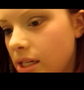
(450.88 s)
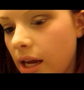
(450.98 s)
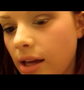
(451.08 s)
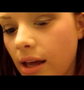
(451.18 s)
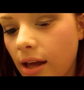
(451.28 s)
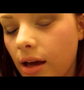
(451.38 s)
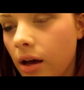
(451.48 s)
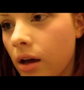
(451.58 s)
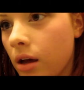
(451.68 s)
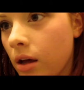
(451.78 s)
taking
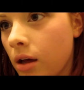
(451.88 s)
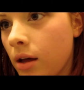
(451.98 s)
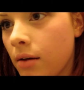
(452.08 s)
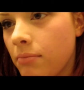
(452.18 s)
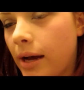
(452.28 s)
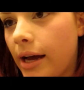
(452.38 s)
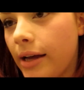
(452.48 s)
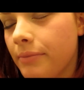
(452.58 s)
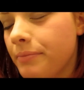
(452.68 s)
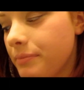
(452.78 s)

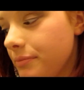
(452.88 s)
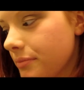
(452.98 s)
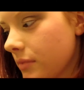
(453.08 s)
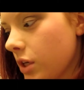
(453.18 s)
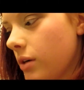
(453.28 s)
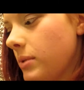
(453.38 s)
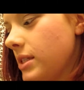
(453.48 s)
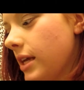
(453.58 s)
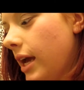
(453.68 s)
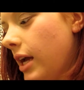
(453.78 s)
my Urban
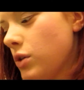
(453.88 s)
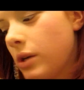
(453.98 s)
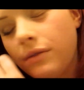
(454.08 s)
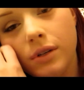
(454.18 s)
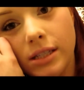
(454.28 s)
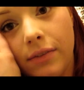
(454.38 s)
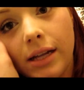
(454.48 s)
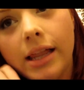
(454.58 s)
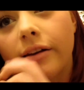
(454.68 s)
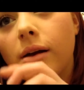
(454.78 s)
Decay
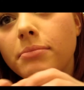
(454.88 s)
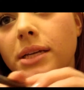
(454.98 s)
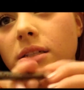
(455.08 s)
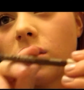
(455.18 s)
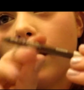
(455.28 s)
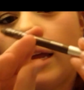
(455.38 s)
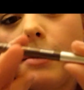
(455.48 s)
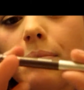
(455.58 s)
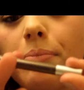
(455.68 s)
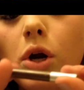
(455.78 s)
24/7 Glide On pencil in